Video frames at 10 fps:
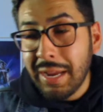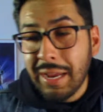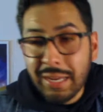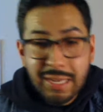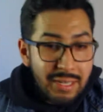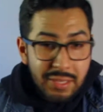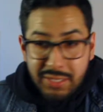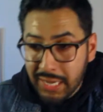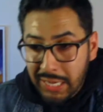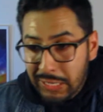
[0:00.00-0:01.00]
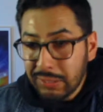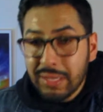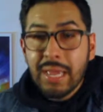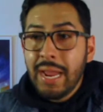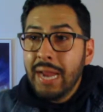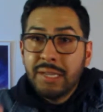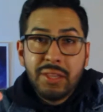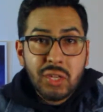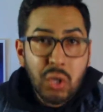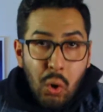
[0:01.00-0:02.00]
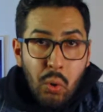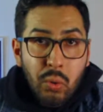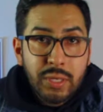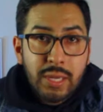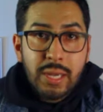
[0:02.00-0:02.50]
He did the teal, he did the gold.